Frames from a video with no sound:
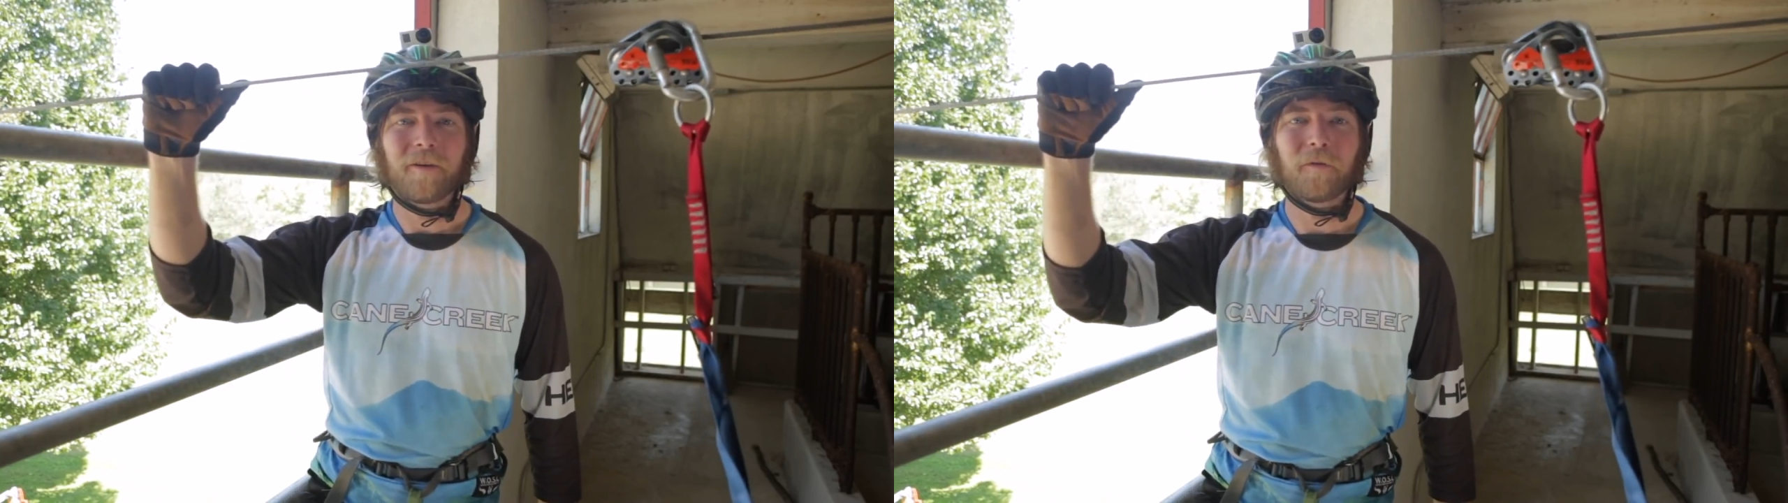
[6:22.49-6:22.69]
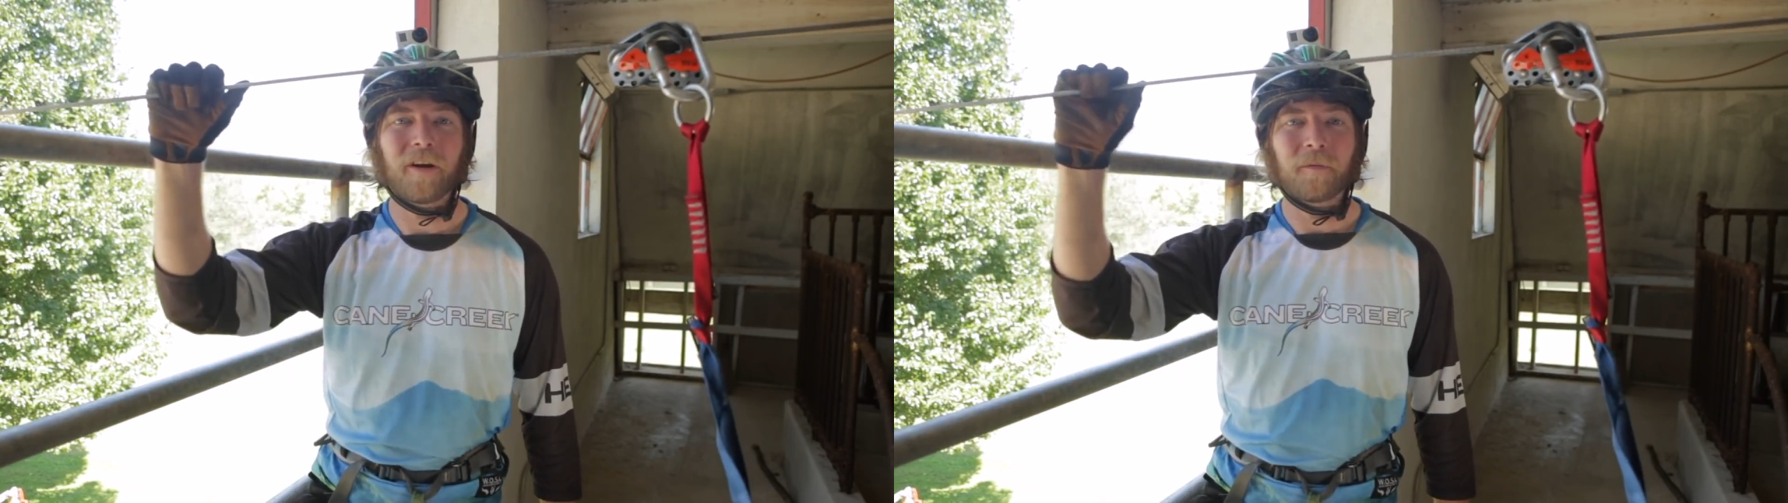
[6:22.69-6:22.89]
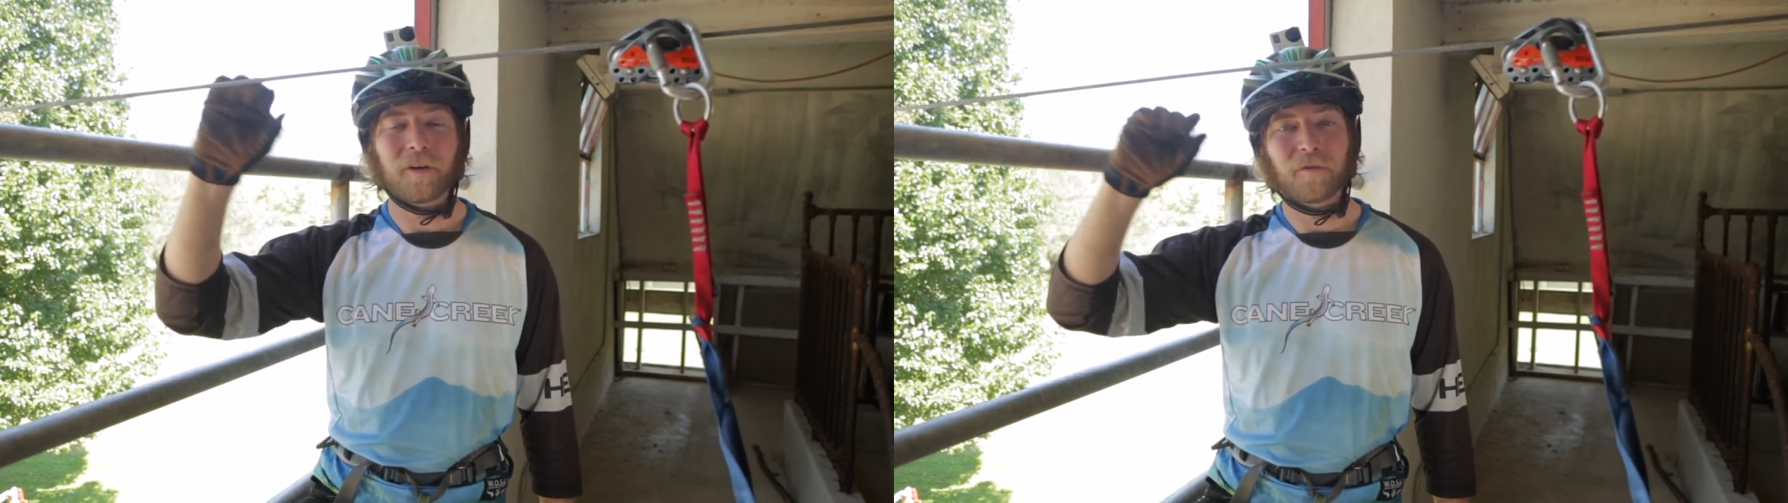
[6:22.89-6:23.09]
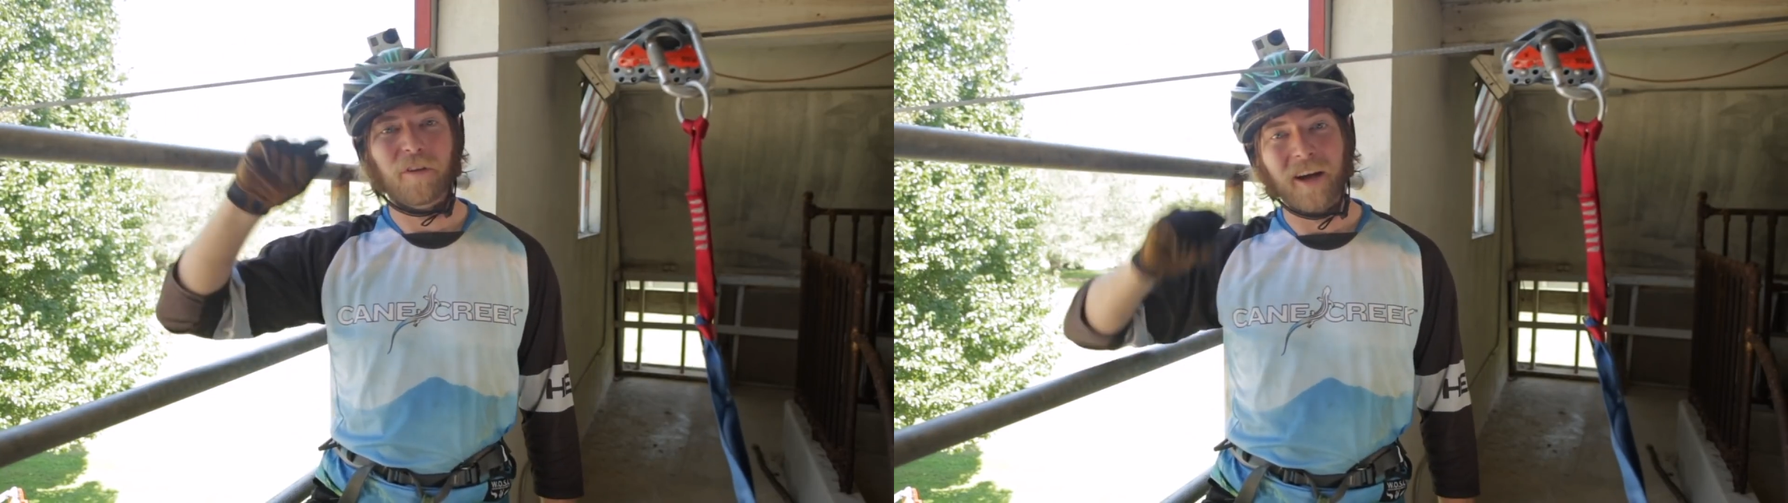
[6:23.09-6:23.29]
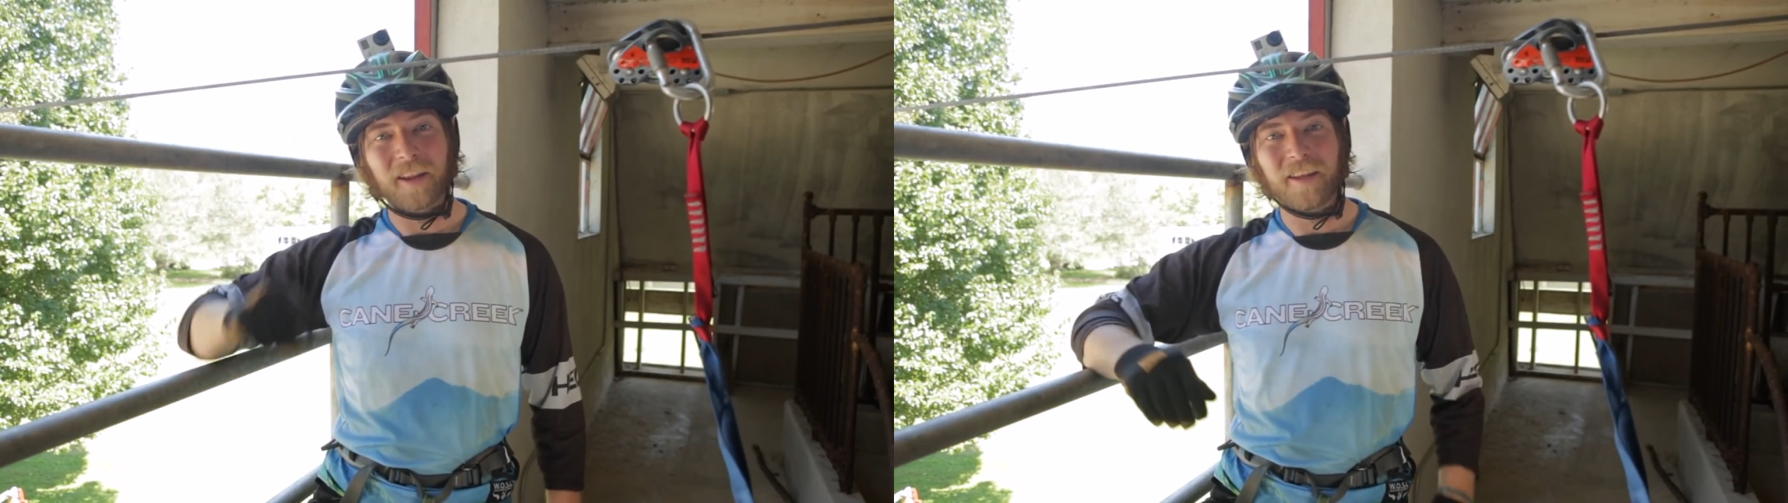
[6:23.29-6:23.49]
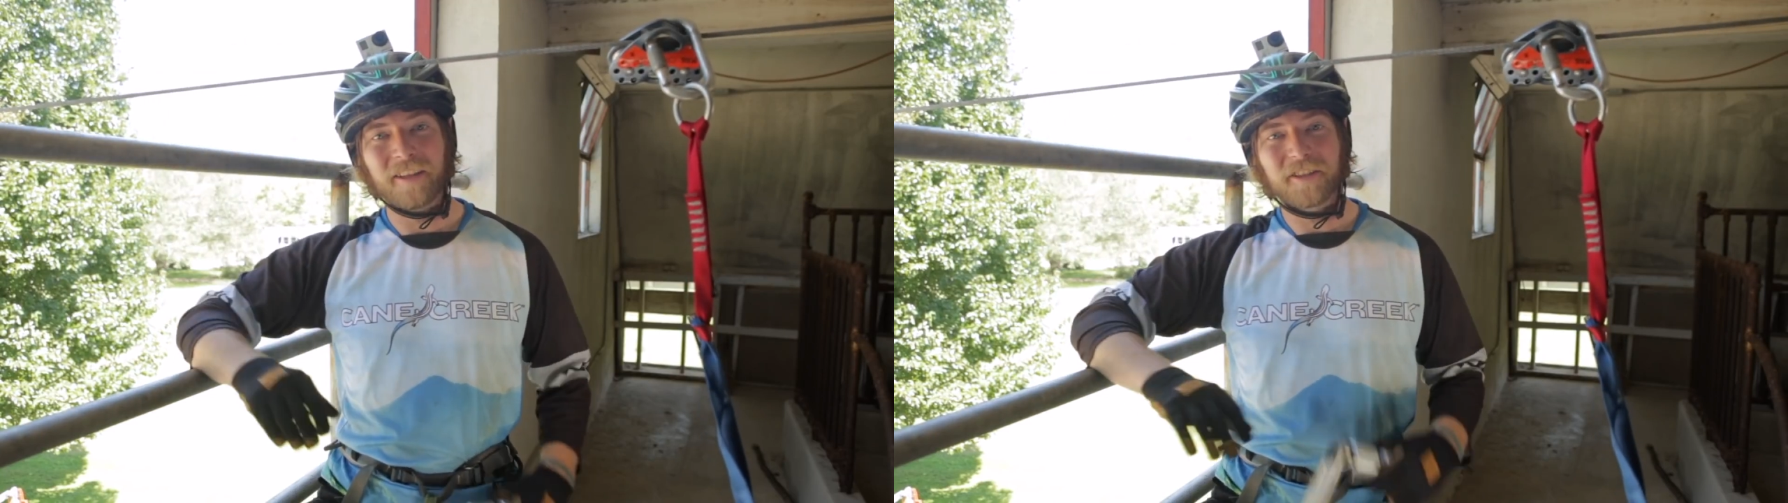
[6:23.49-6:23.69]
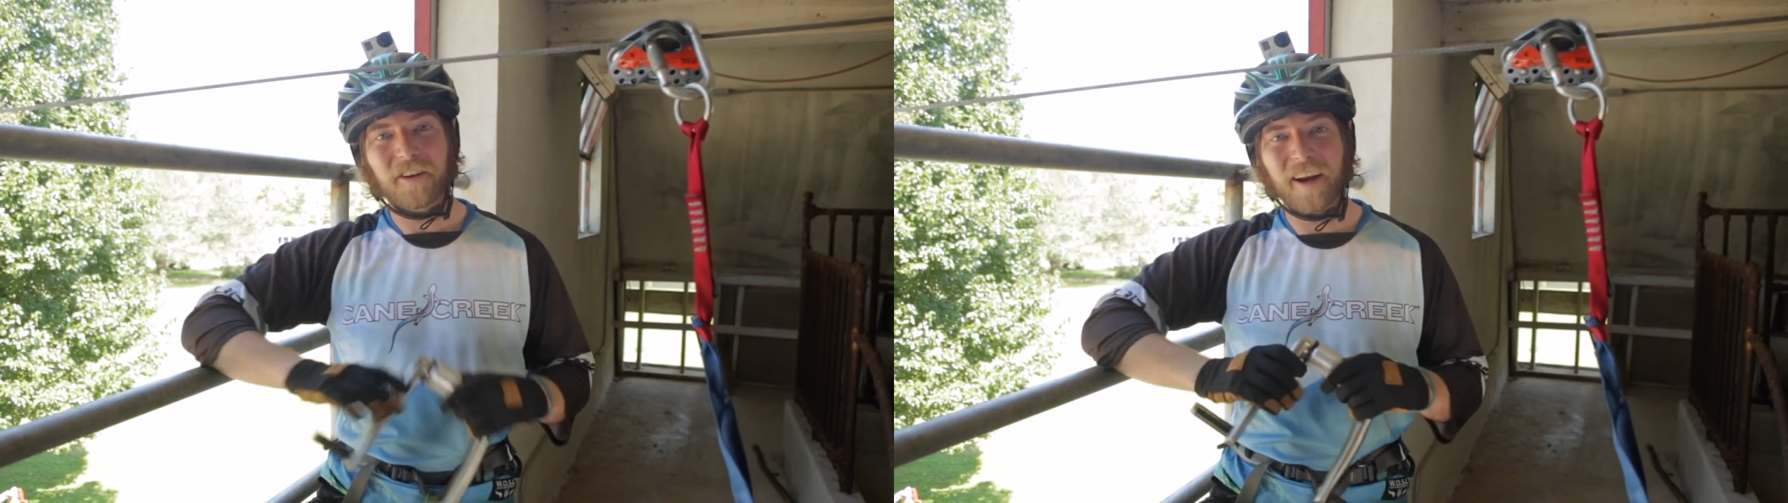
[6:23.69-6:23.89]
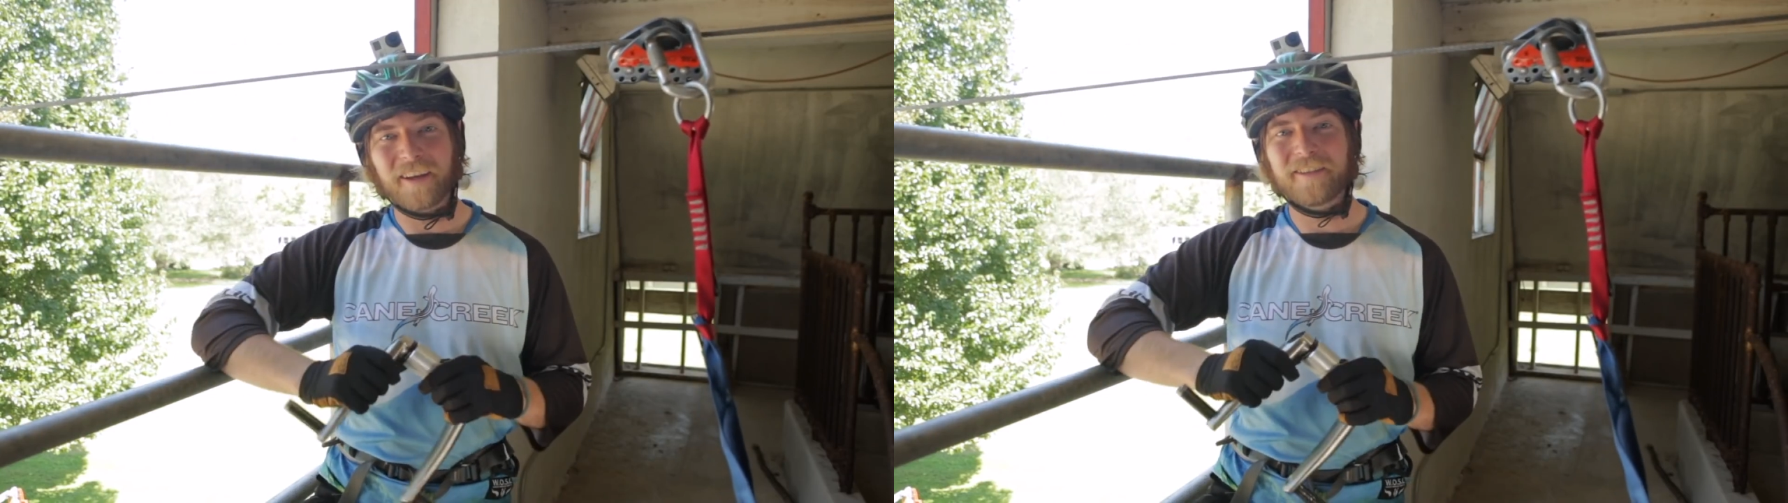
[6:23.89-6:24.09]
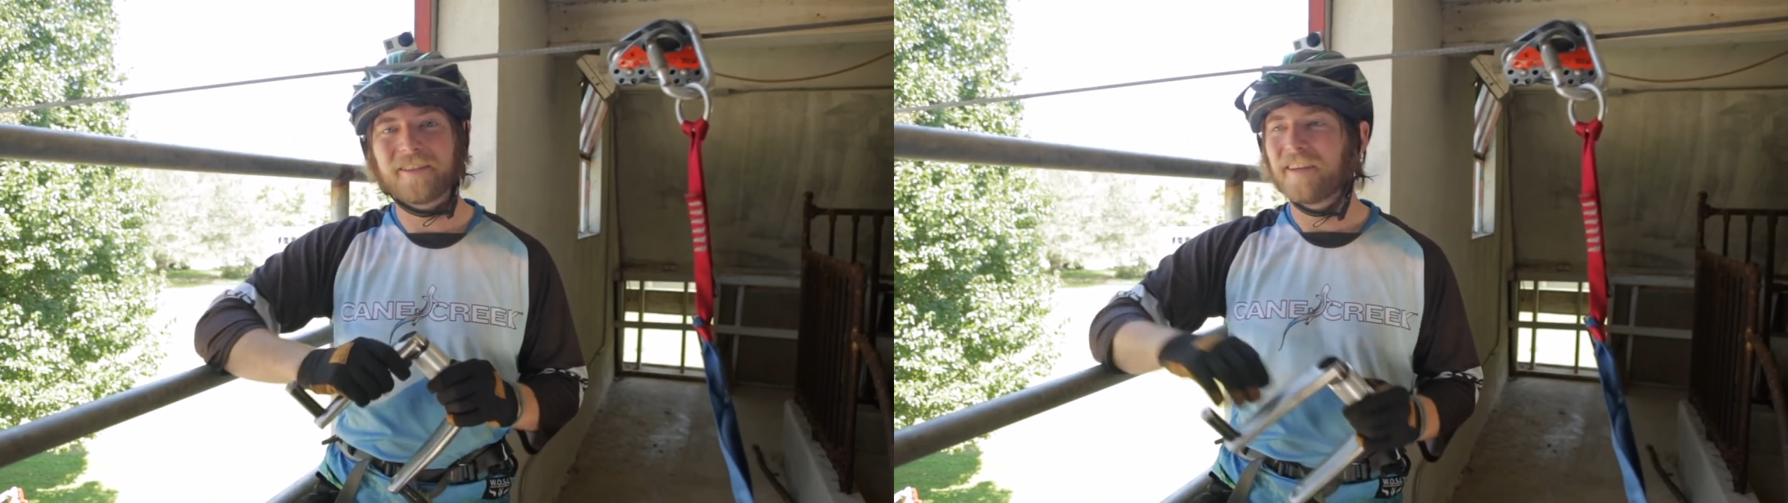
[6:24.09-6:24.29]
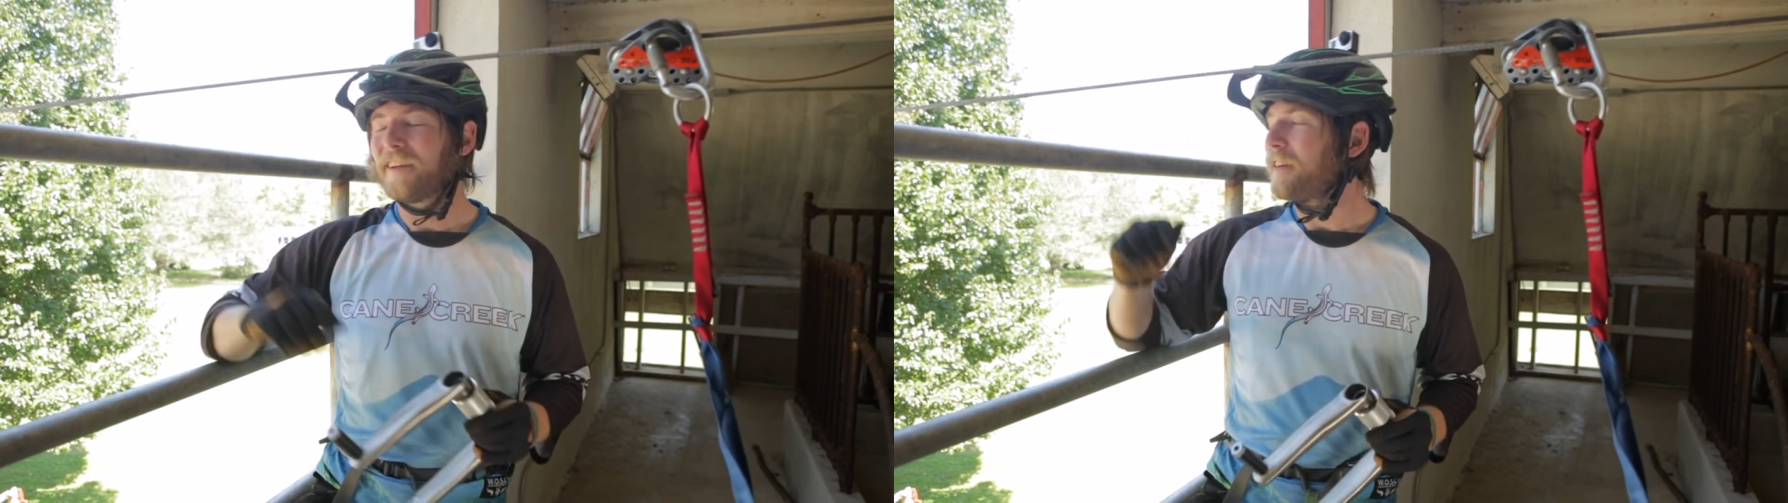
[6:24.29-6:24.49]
where I'm going to ride these cranks